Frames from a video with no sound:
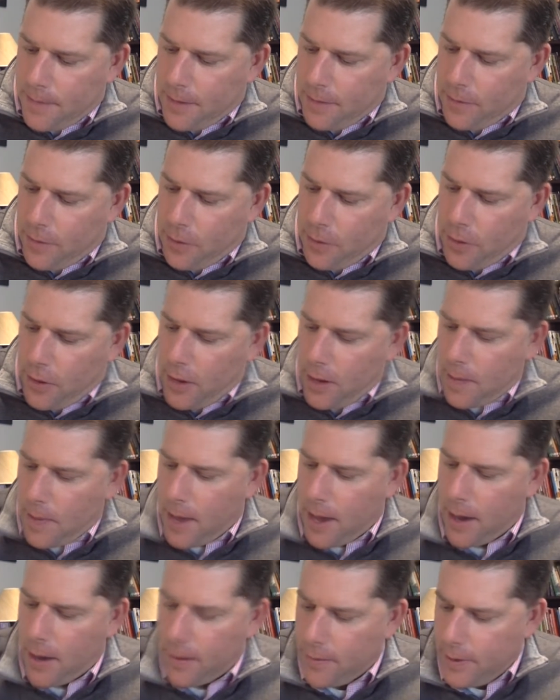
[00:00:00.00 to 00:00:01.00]
If you think
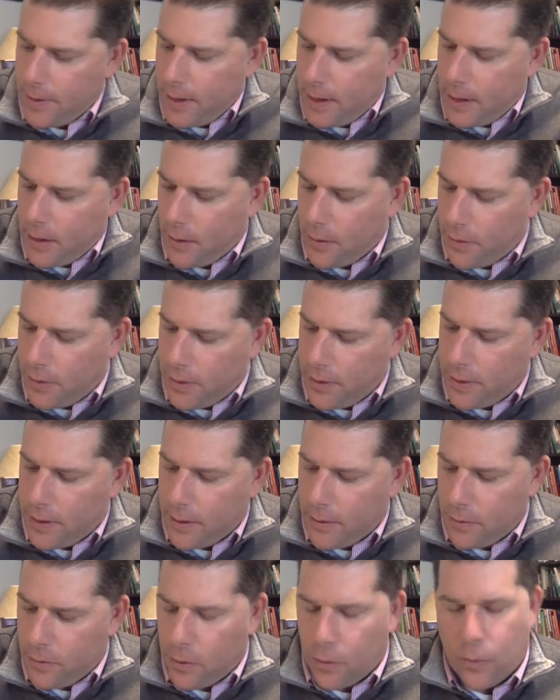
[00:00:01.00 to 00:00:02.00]
about,
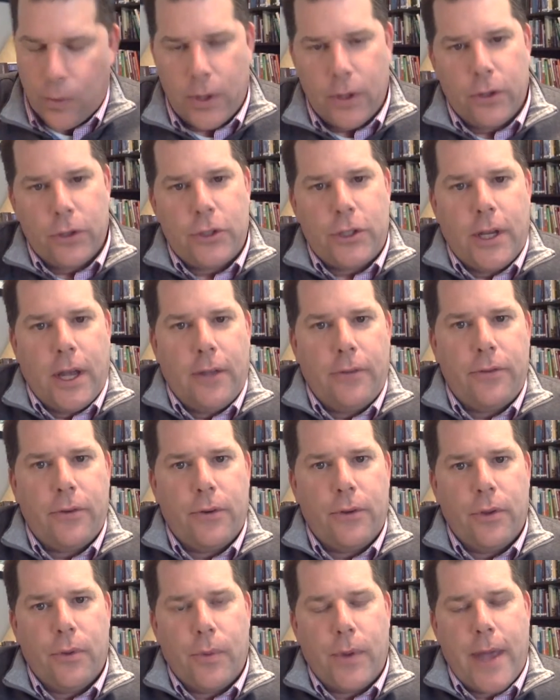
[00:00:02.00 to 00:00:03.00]
the real
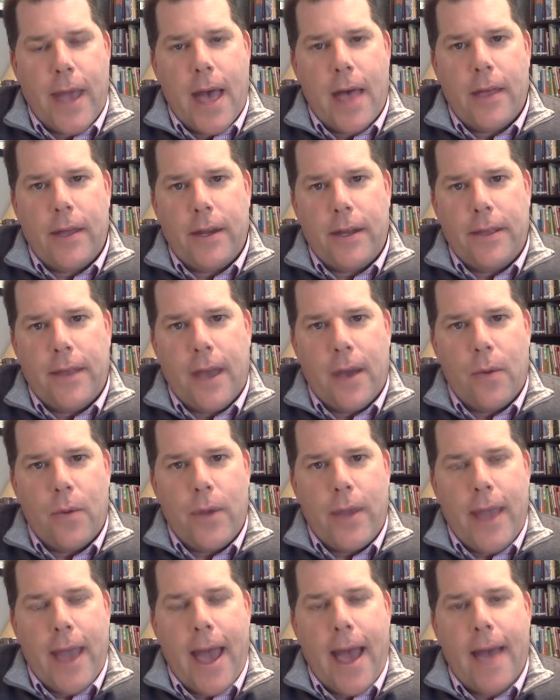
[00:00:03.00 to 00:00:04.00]
shelter, the reality that
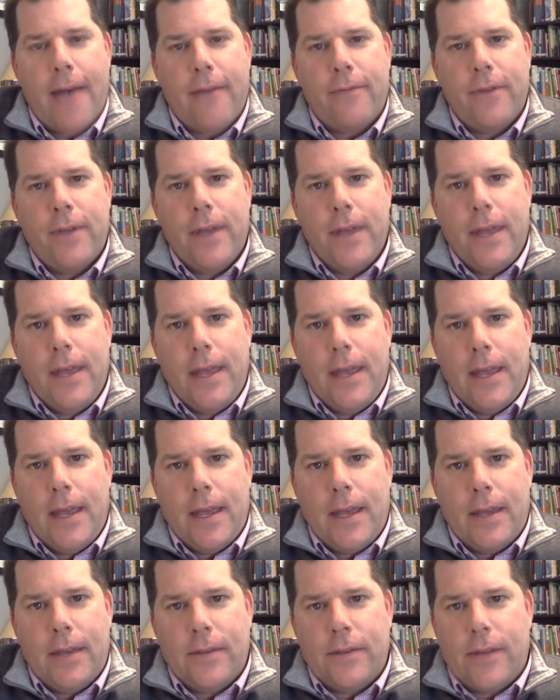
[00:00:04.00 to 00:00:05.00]
we have
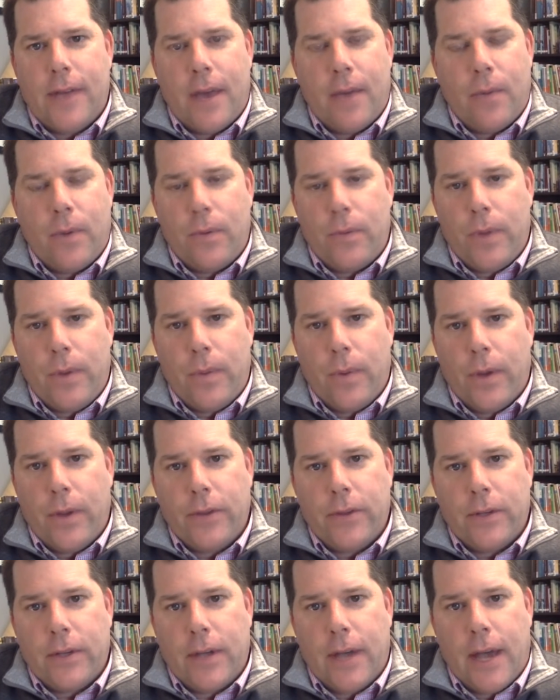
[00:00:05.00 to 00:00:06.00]
is that when we
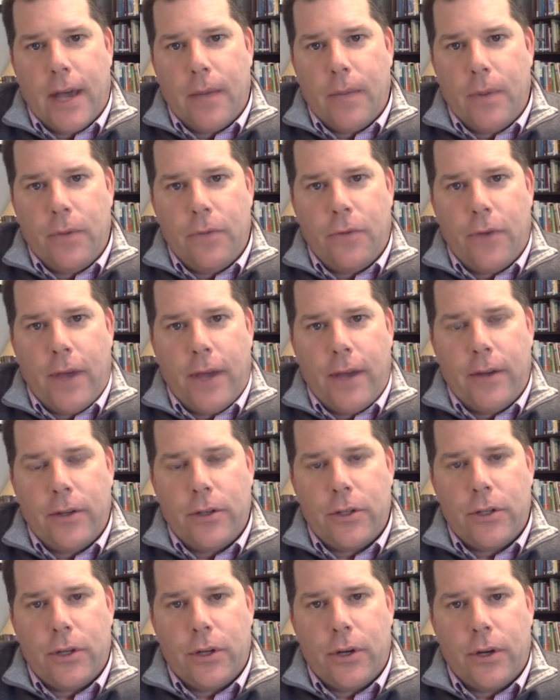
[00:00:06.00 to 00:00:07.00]
run to God, we find a
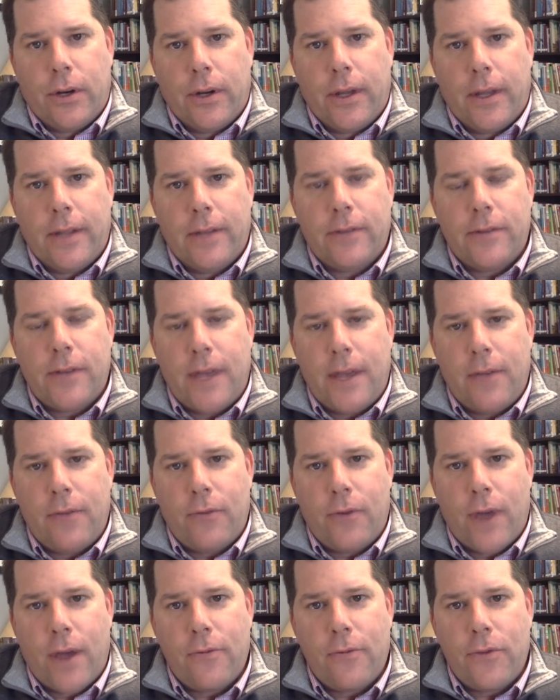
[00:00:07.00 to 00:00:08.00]
sure and
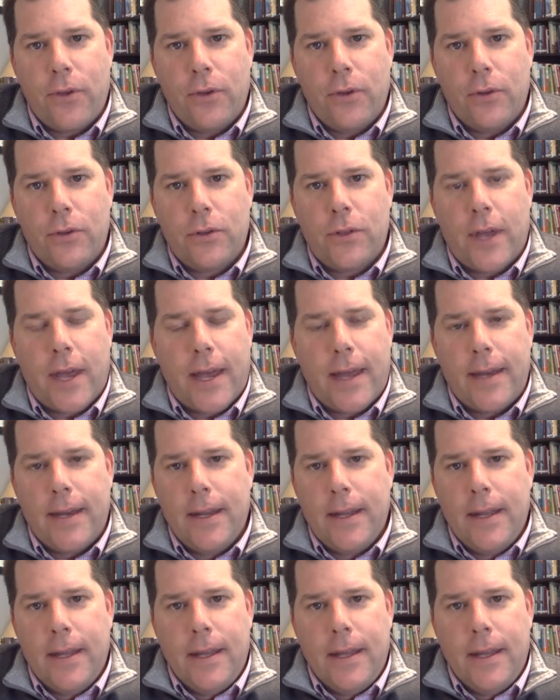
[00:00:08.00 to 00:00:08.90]
safe refuge that